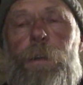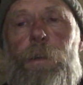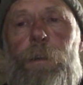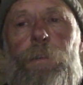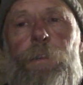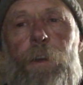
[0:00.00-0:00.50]

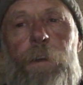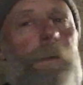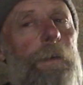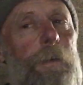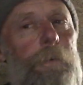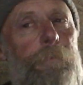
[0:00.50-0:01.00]
So
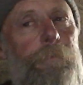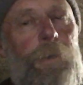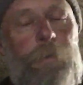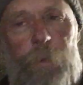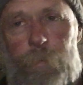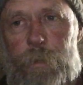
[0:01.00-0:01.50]
you're
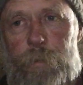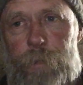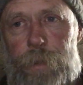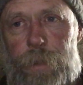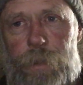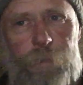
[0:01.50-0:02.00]
probably
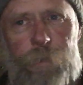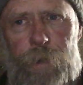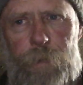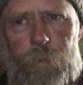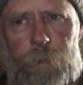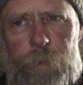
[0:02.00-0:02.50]
thinking, so
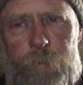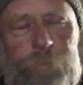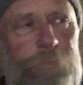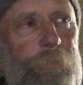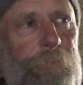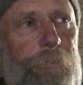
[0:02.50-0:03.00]
what
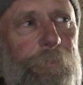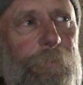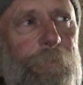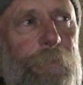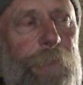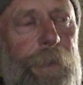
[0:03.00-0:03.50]

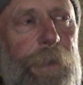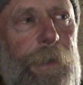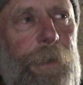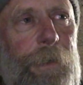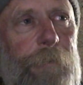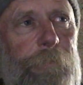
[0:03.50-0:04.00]

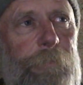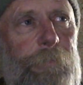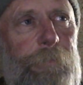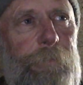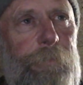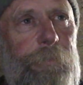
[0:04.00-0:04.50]
Well,
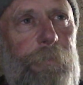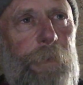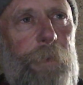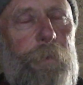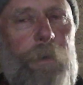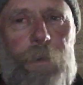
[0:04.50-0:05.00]

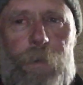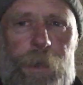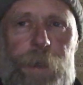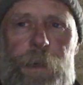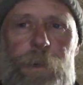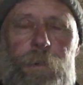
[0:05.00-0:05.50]
the thing
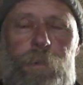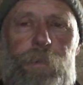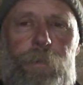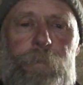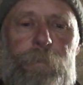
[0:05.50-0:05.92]
is,